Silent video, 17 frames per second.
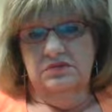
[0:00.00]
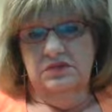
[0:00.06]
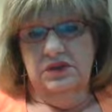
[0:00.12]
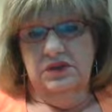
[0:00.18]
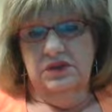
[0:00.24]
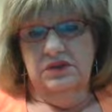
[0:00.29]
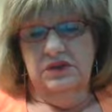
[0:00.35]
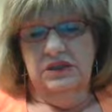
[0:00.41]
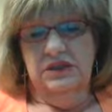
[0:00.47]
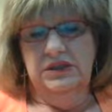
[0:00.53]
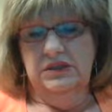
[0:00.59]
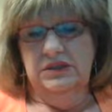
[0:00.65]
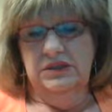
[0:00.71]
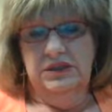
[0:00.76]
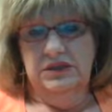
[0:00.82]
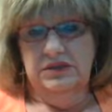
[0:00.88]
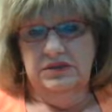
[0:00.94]
he
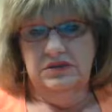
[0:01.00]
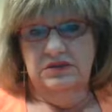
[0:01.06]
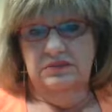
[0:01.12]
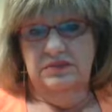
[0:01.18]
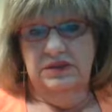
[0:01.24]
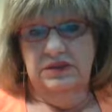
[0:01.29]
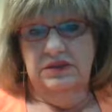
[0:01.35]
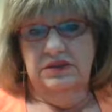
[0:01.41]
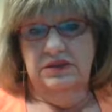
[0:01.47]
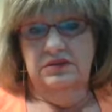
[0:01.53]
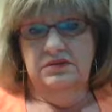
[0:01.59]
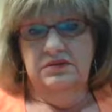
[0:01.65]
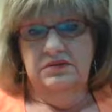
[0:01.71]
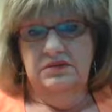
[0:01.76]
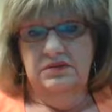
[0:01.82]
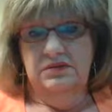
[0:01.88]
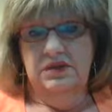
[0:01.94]
didn't need to be
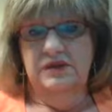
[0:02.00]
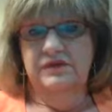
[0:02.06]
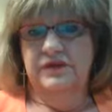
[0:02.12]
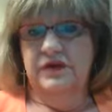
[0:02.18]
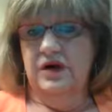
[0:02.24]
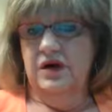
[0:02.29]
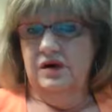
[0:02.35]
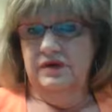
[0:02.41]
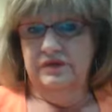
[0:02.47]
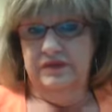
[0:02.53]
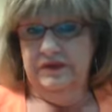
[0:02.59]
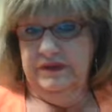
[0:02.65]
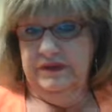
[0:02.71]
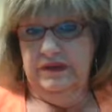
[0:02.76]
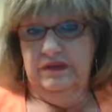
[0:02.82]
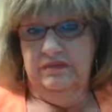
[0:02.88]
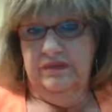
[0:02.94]
involved
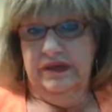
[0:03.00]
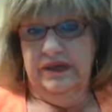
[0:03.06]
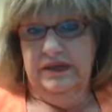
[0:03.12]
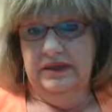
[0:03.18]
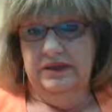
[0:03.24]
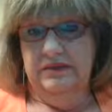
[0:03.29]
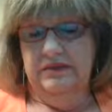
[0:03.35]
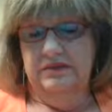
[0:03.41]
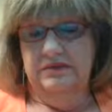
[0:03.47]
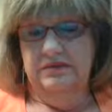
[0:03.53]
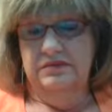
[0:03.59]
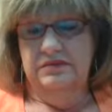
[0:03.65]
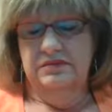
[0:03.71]
with anybody.